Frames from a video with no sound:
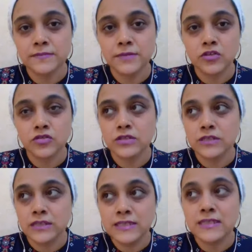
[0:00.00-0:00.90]
Because
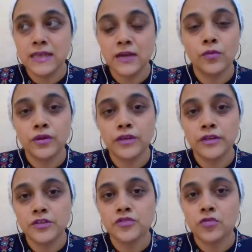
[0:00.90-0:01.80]
isn't that what it
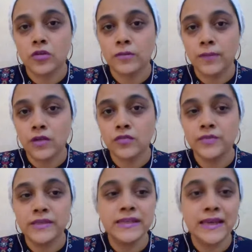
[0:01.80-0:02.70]
is all about,
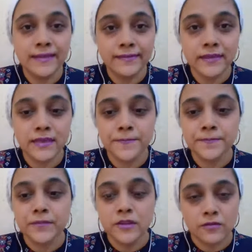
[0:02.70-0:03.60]
being healthy,
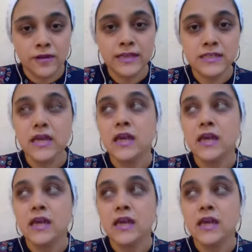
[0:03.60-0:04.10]
right?